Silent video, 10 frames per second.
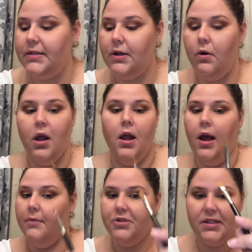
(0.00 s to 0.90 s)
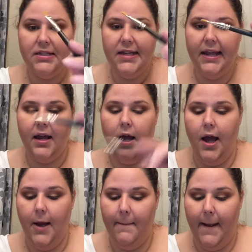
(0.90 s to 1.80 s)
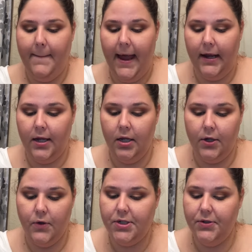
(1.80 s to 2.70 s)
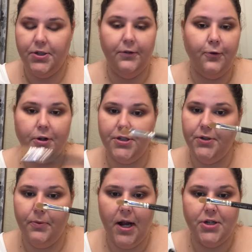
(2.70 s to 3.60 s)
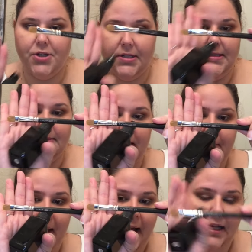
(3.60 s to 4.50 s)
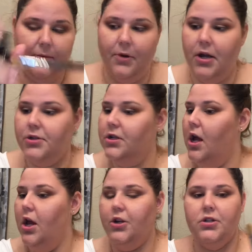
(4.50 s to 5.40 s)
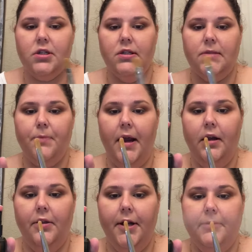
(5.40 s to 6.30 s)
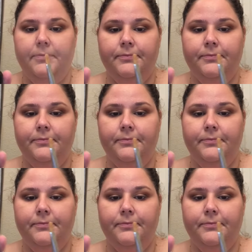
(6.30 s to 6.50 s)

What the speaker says: So I'm just gonna take my MAC Go-To 242 brush. This is my packing brush. You're just gonna spray it on there.